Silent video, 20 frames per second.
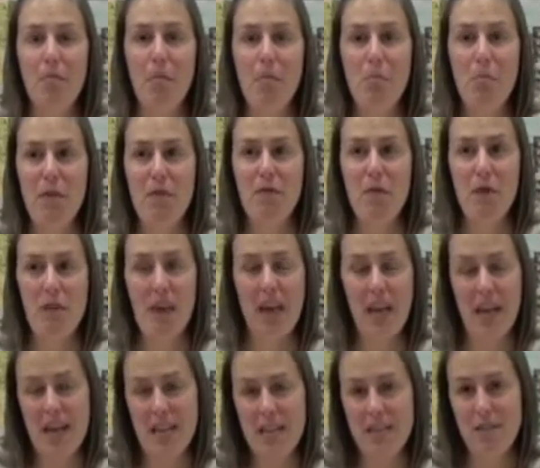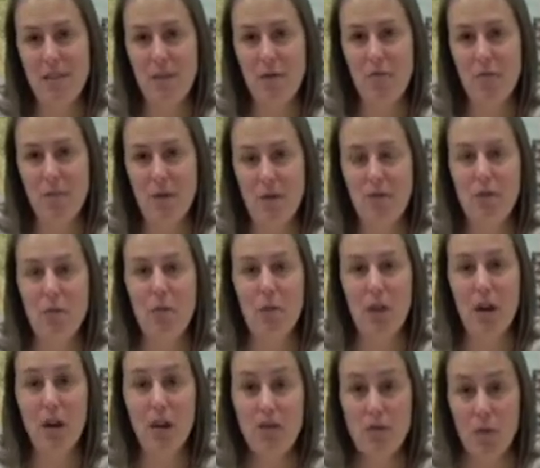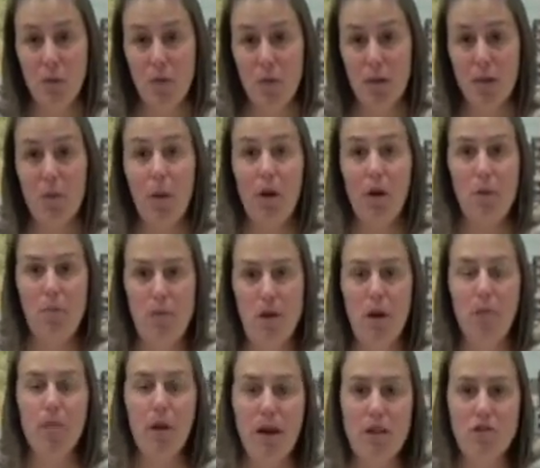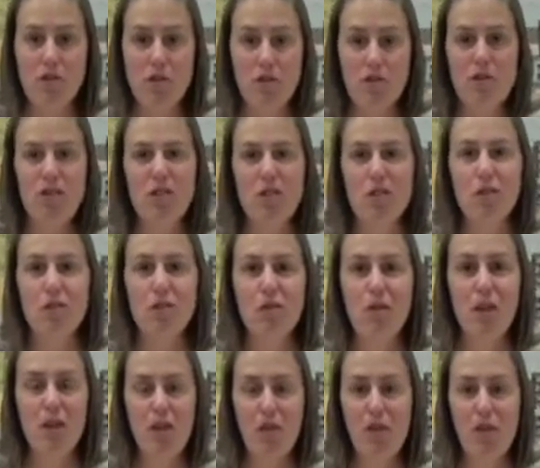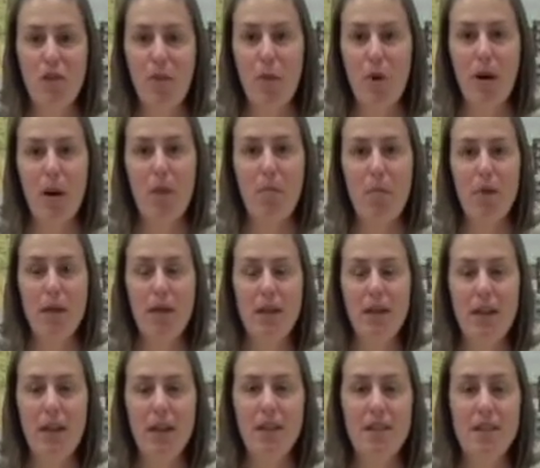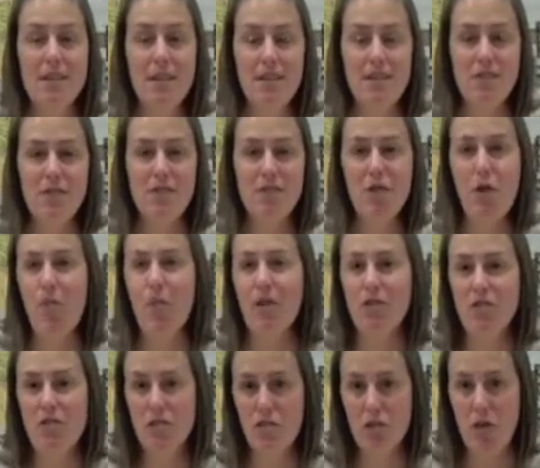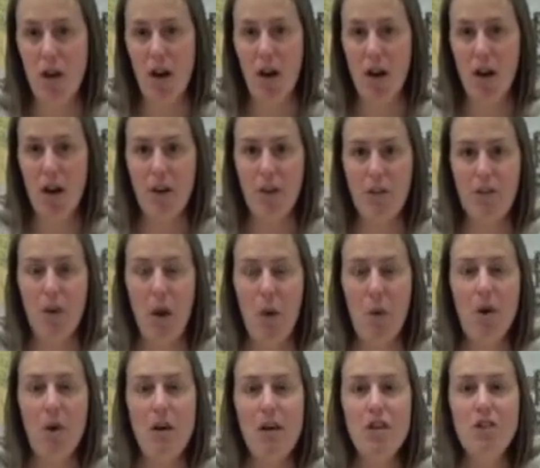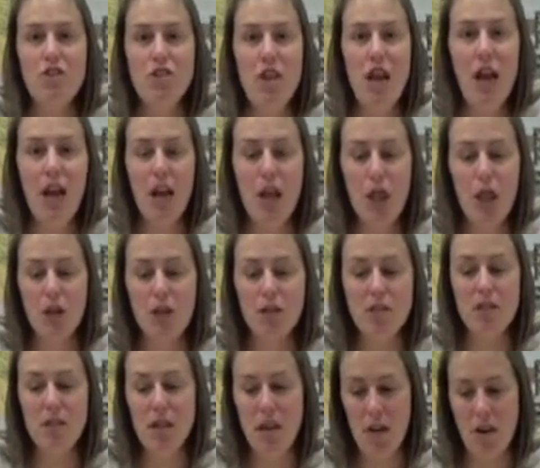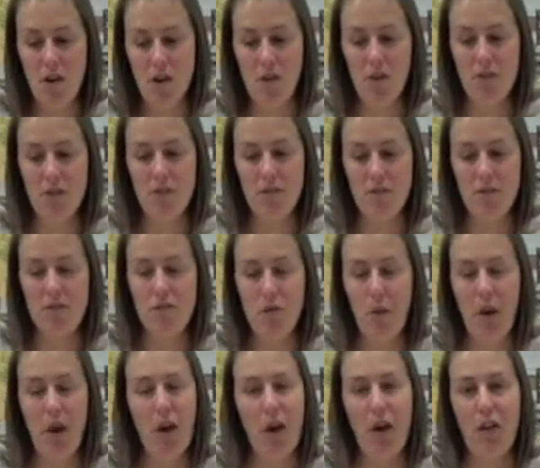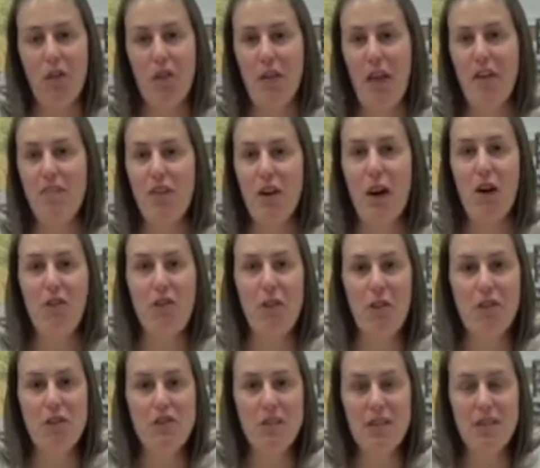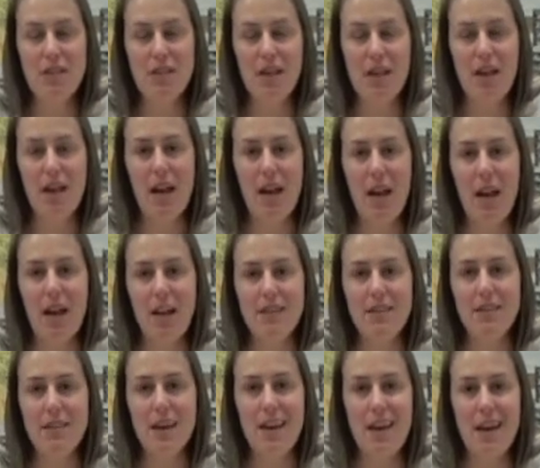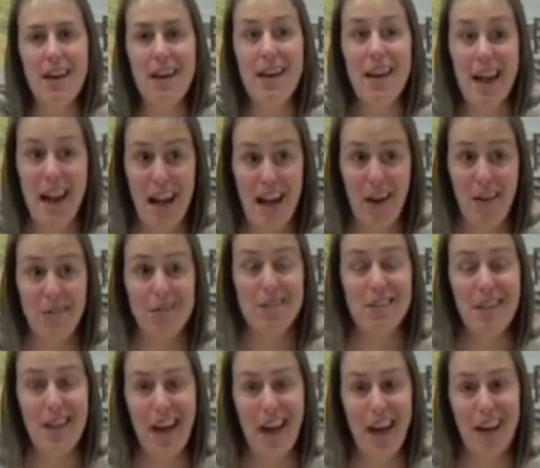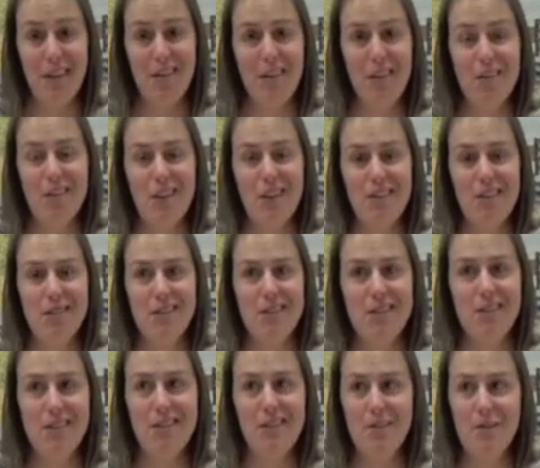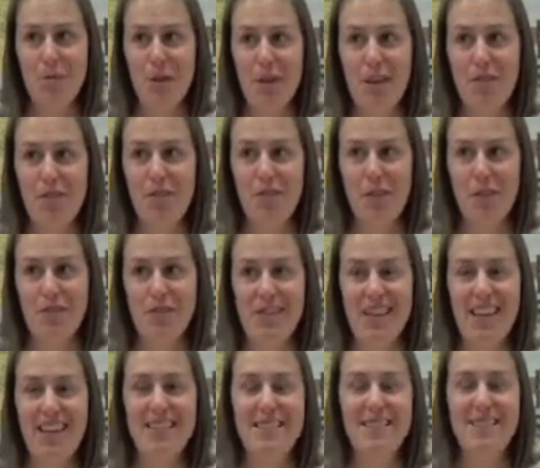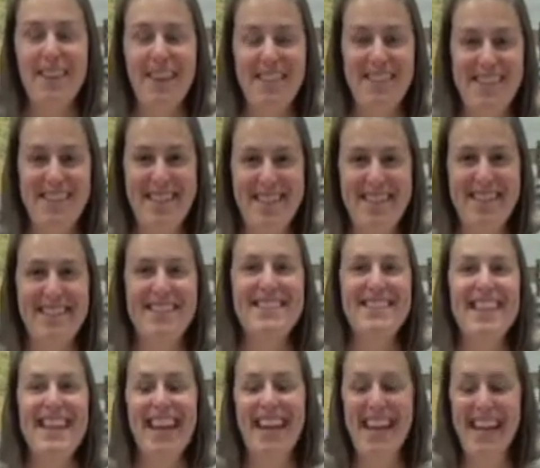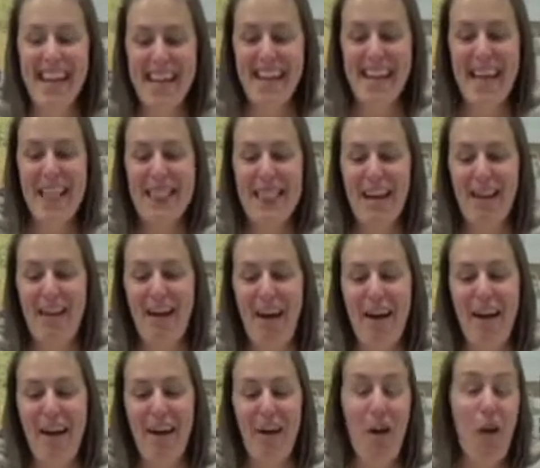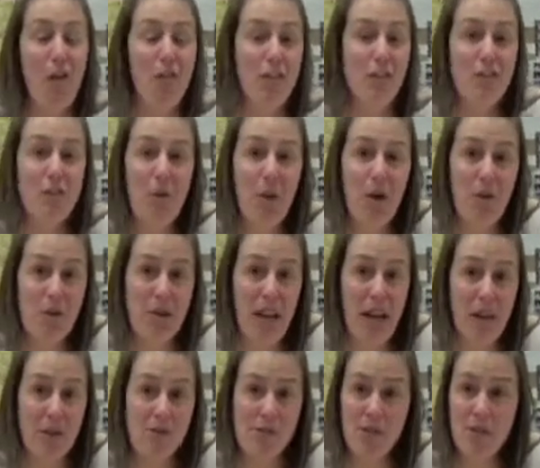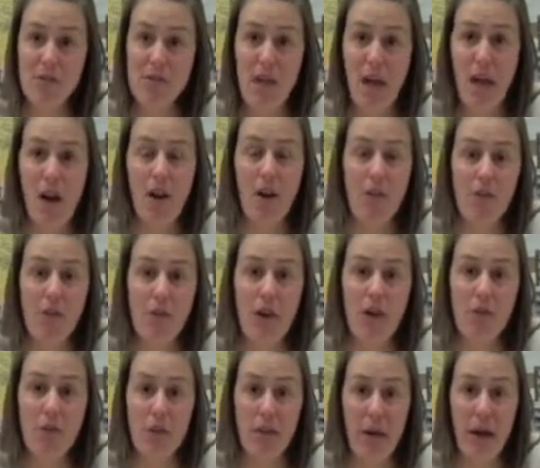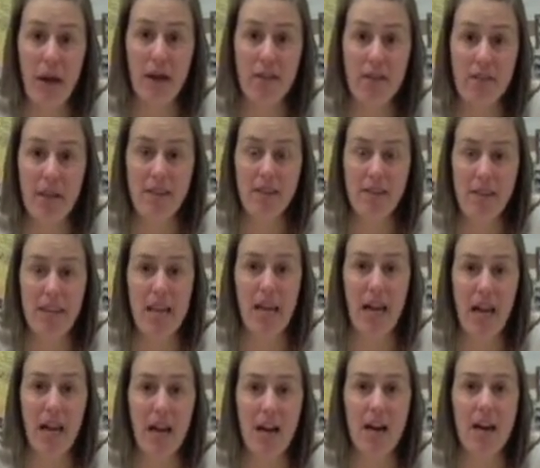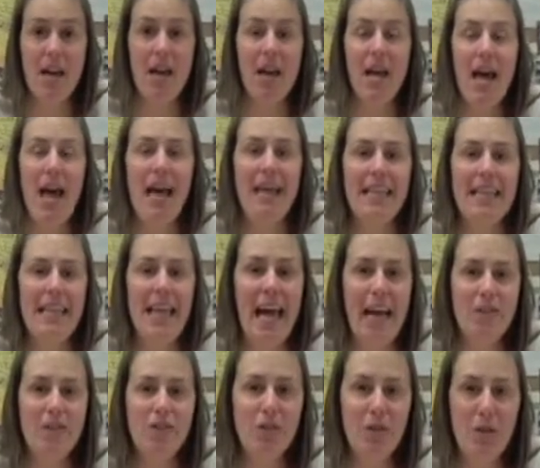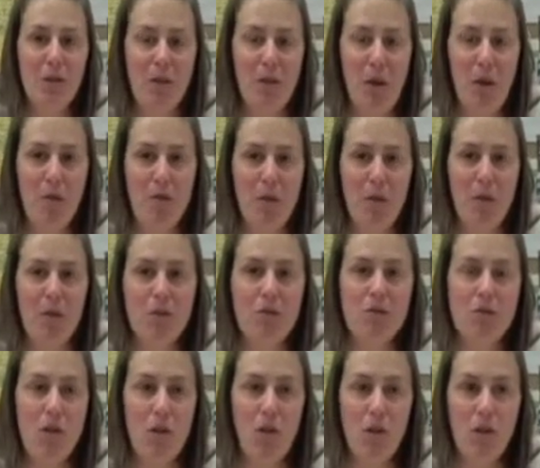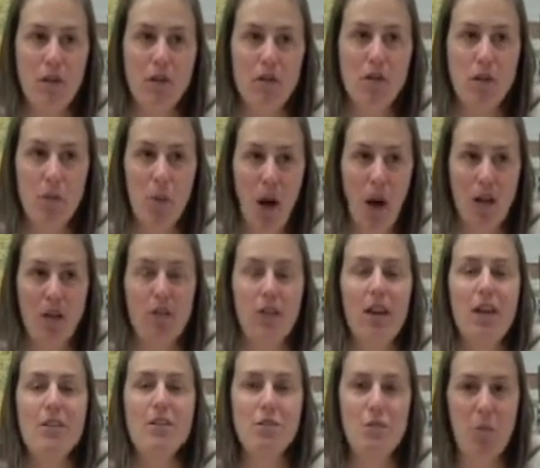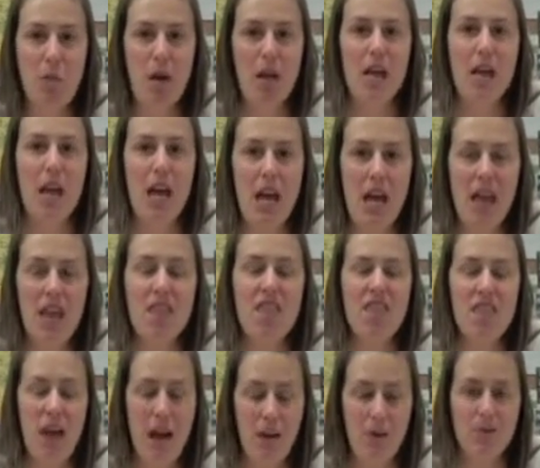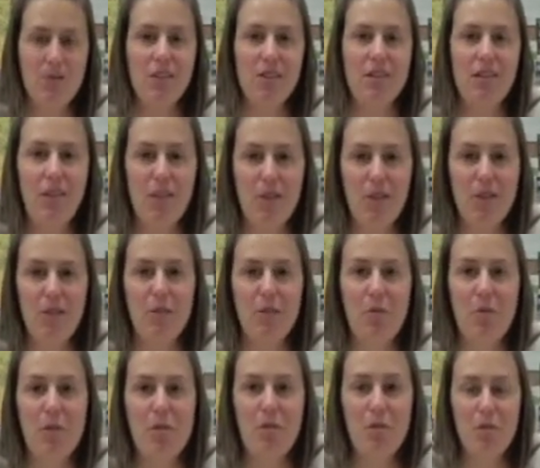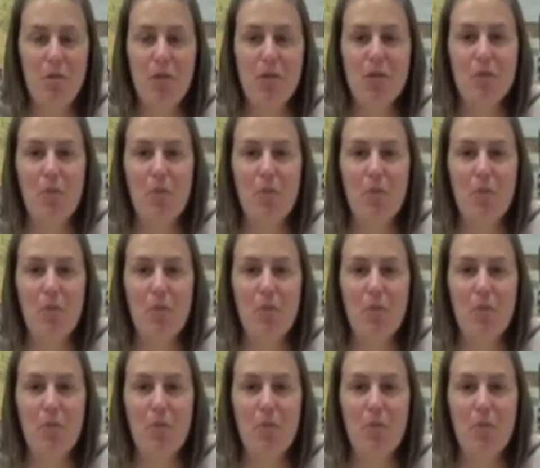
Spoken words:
before they get into middle school and high school, where the peer pressure to conform is so much stronger. So she had 13 girls join her for that very first season, and now, today, in 2013, there are over 200 councils like ours across the United States and Canada, and last year alone there were over 228,000 girls who went through this